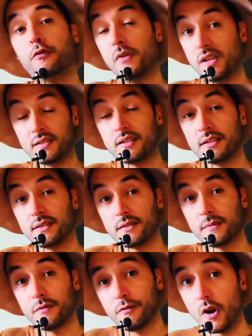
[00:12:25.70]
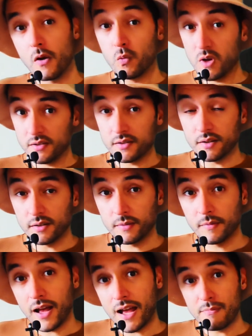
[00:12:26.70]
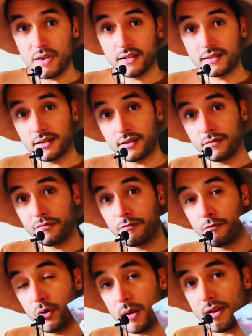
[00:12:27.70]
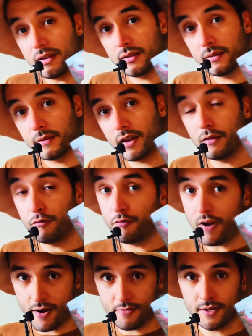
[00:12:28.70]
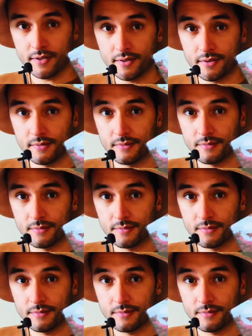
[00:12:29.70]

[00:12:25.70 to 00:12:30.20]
For instance, for our wizard, I mixed ribbit and fairies.